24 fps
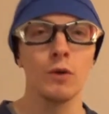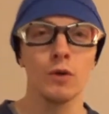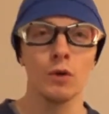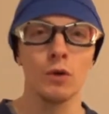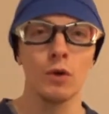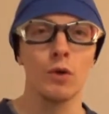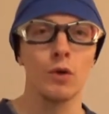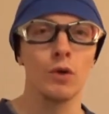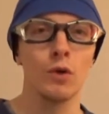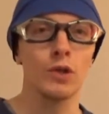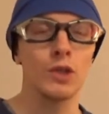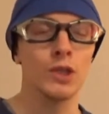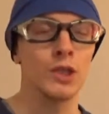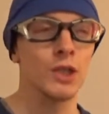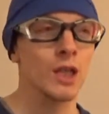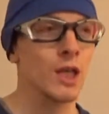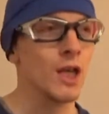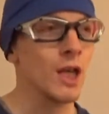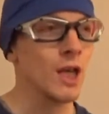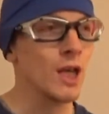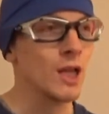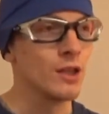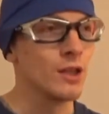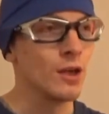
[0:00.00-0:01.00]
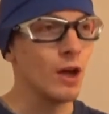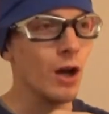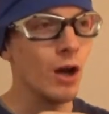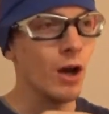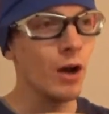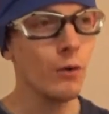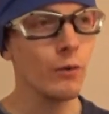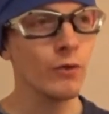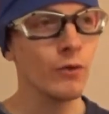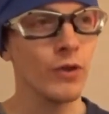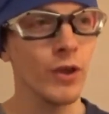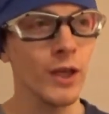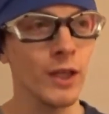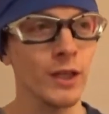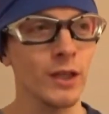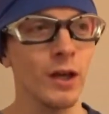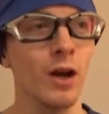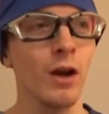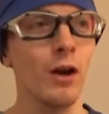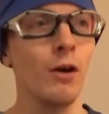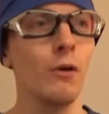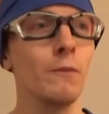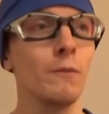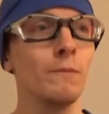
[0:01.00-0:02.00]
Hawks, the whole thing, the
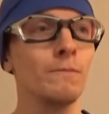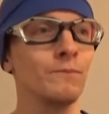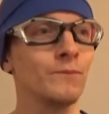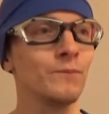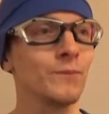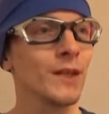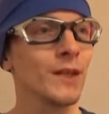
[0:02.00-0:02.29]
whole